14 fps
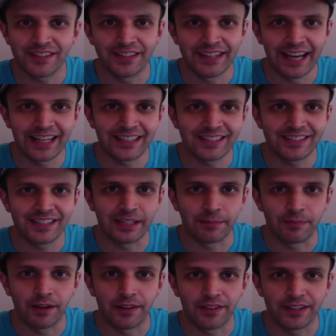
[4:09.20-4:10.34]
the next
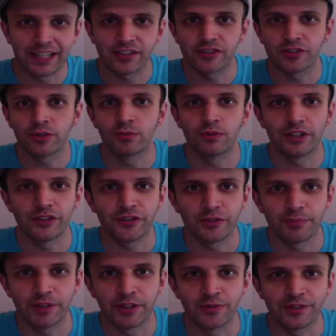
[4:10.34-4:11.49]
tip and the next tool that you should
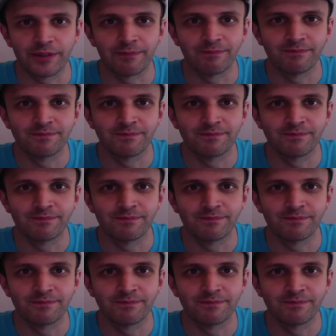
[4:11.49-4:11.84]
be using.